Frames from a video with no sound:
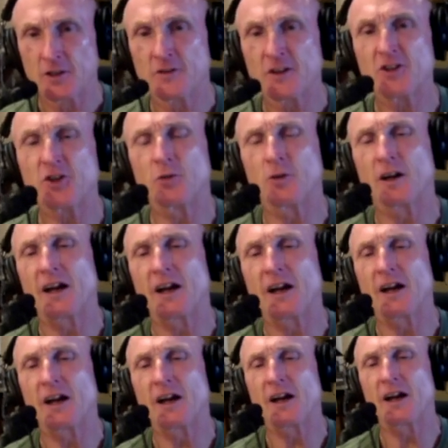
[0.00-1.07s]
then you are
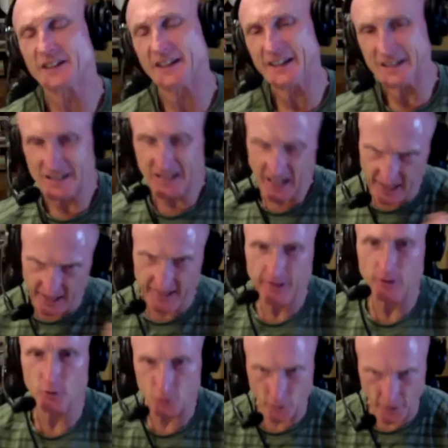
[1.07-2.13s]
actually
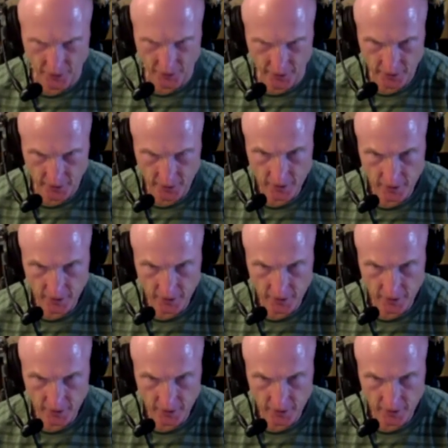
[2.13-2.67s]
entangled with it.